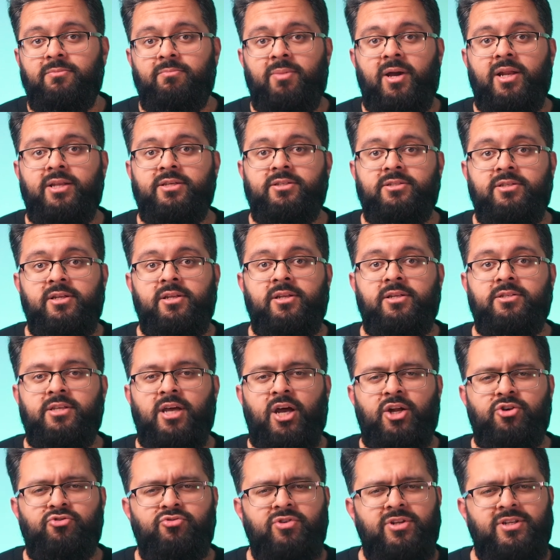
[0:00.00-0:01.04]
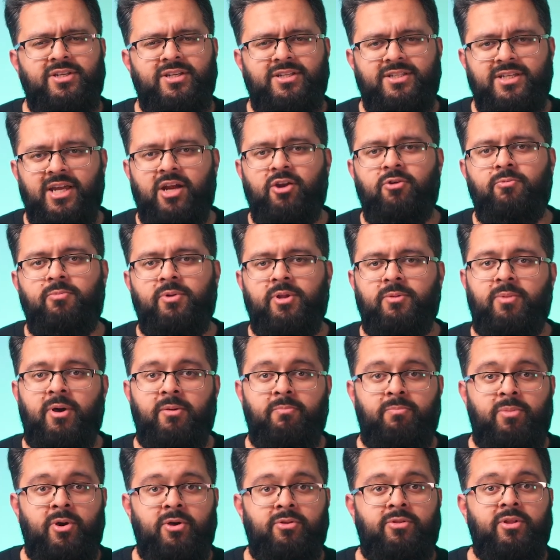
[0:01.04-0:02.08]
Palestinians are treated terribly by
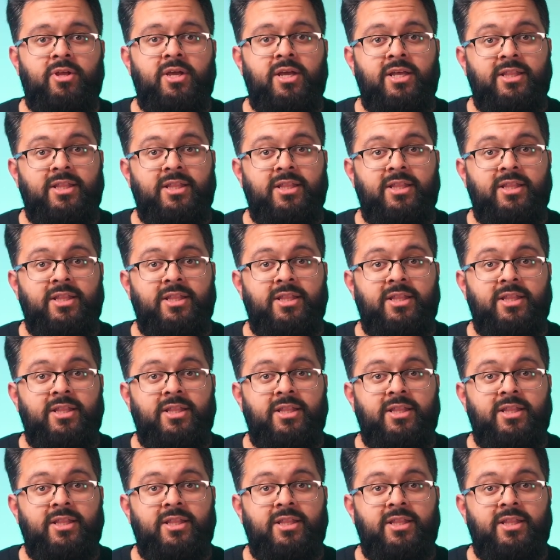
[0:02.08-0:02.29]
both